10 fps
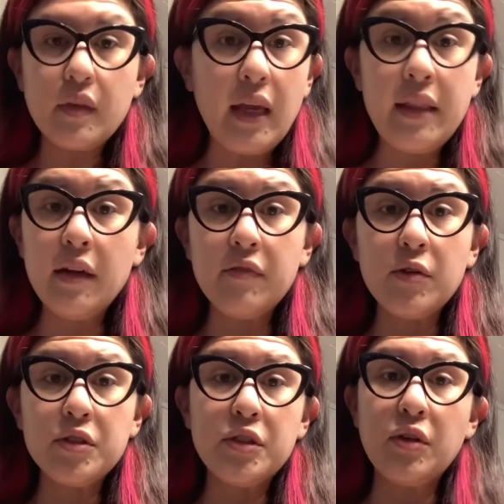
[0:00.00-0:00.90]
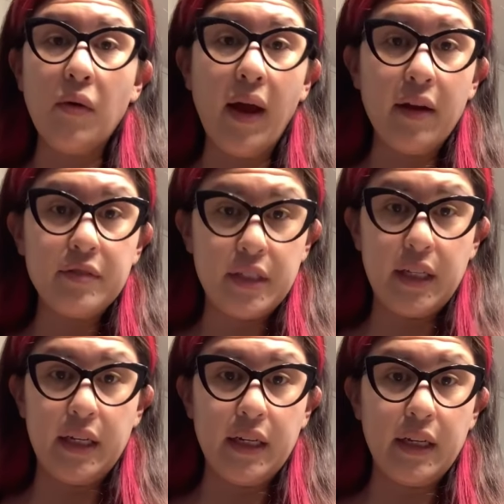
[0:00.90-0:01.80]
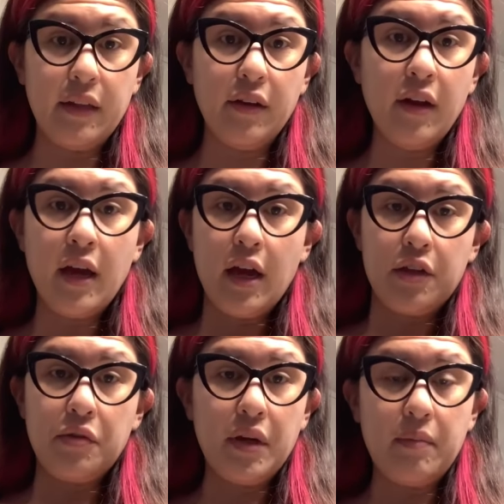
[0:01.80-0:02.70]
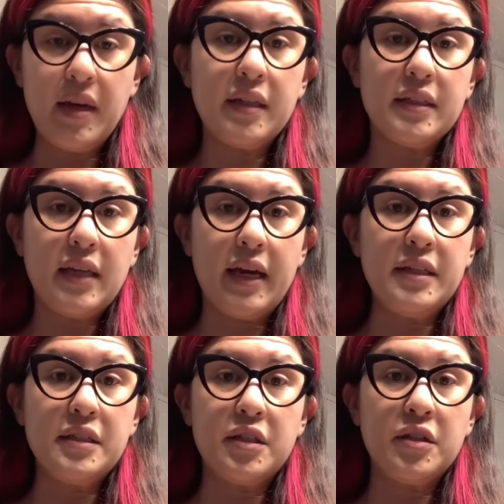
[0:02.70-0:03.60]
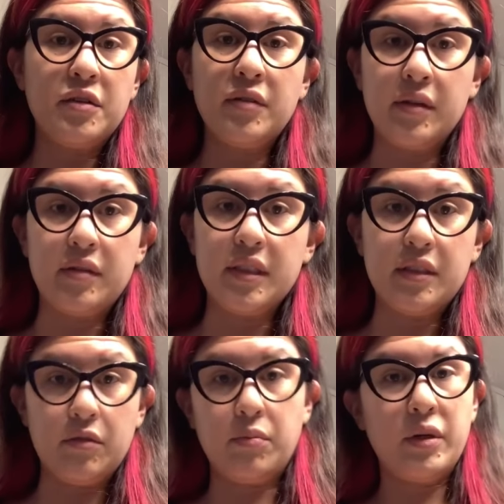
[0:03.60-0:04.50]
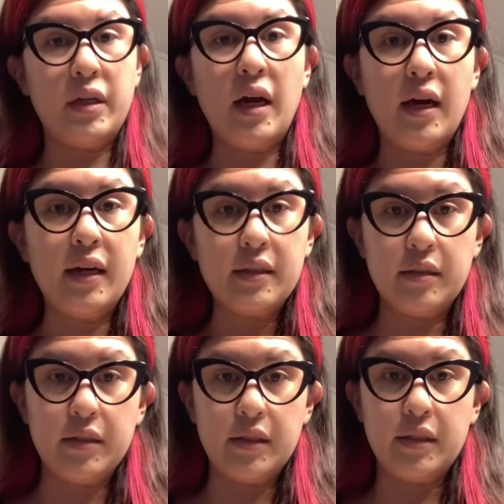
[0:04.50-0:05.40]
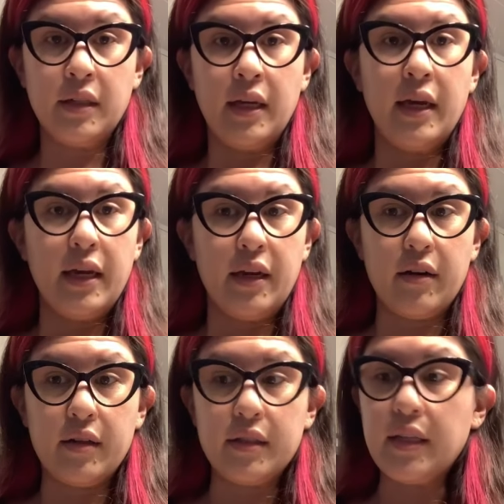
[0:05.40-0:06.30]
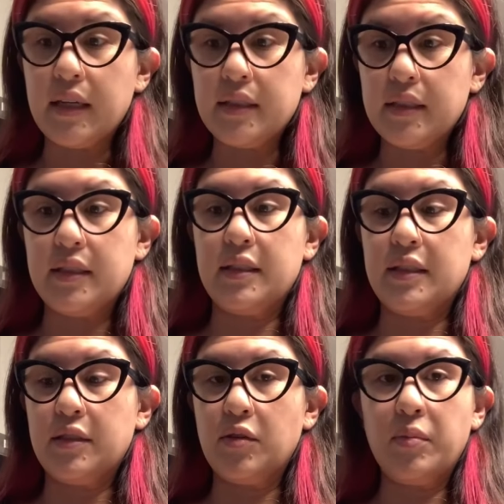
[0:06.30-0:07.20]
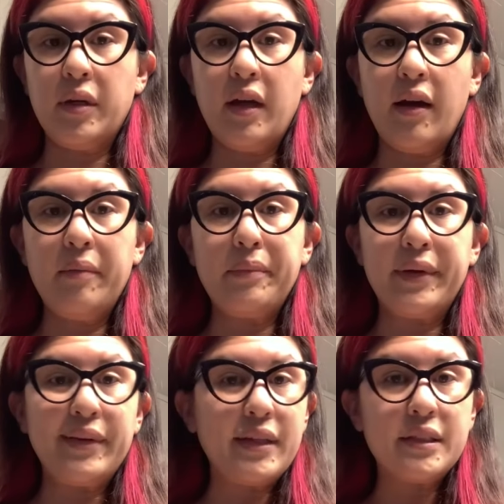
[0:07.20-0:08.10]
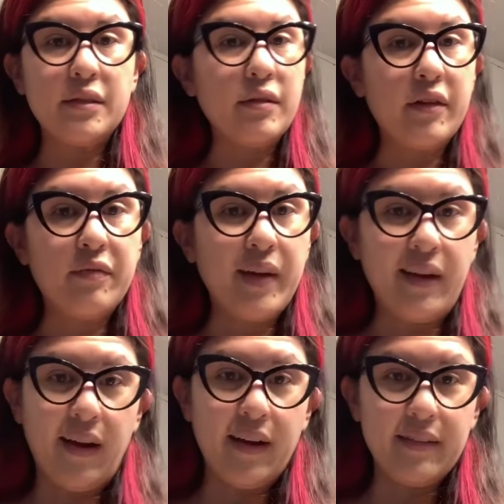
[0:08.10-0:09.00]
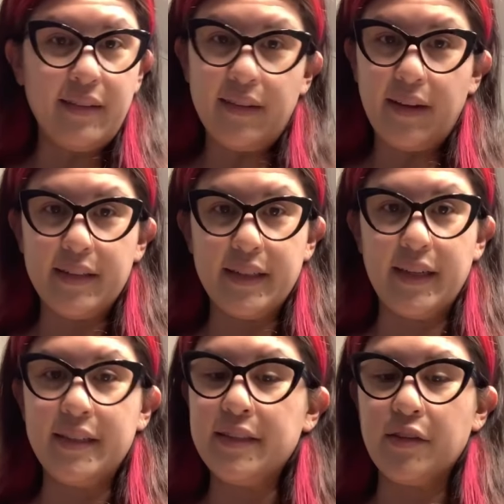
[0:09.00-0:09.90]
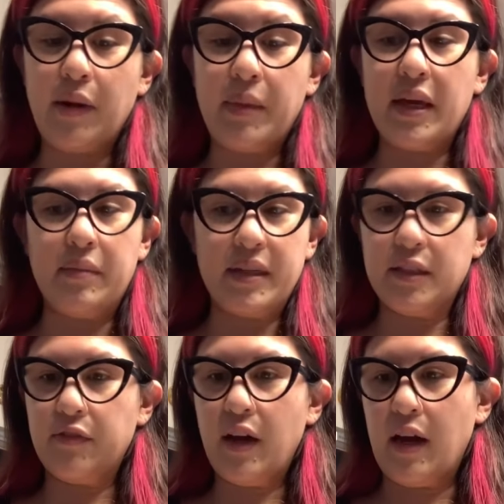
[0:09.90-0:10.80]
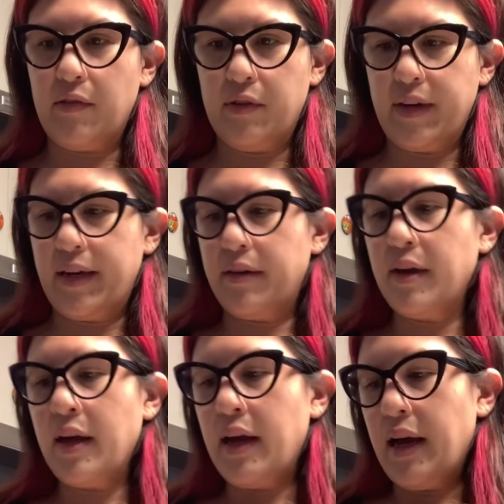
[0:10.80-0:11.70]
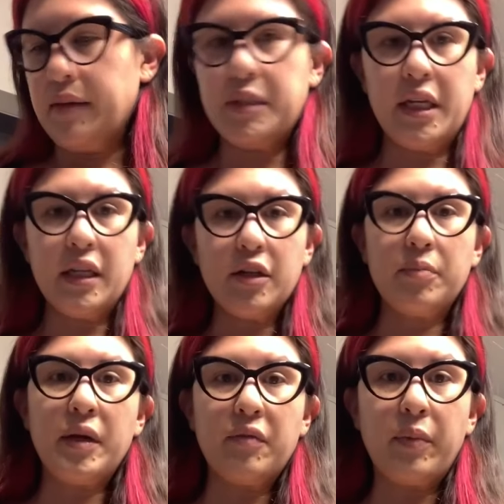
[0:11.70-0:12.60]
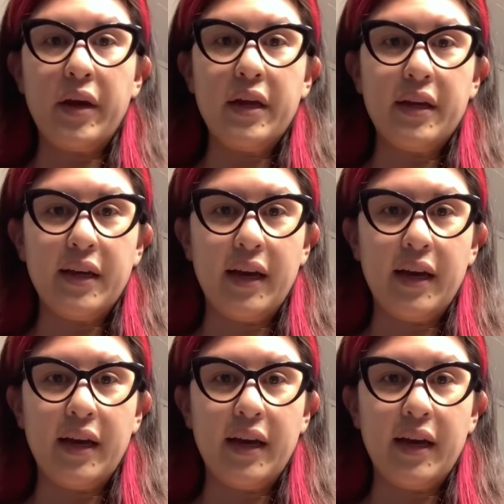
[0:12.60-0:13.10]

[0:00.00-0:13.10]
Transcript: And then, of course, you don't have to heat it either. You can make this iced too. I know it's still pretty hot, especially here in Texas. It's still pretty hot, but I still love my hot lattes, so I'm making myself a hot one right now. I'm taking a little bit of break.